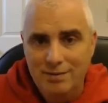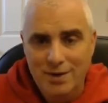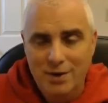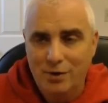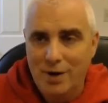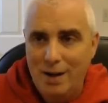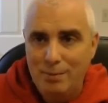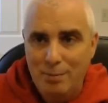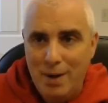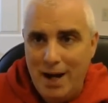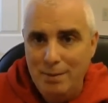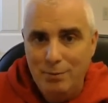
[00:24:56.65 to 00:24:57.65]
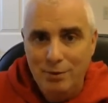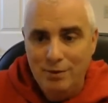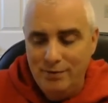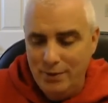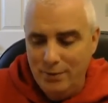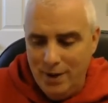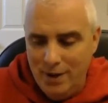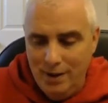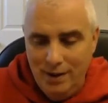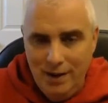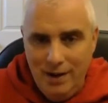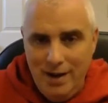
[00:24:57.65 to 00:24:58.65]
you know, grab a Bible if you want,
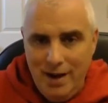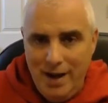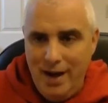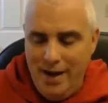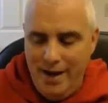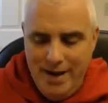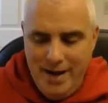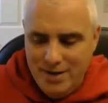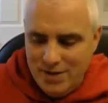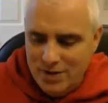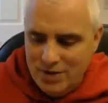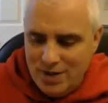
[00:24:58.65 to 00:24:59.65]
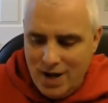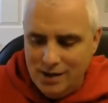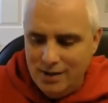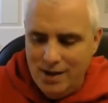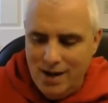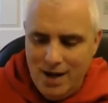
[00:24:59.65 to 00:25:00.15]
and just talk to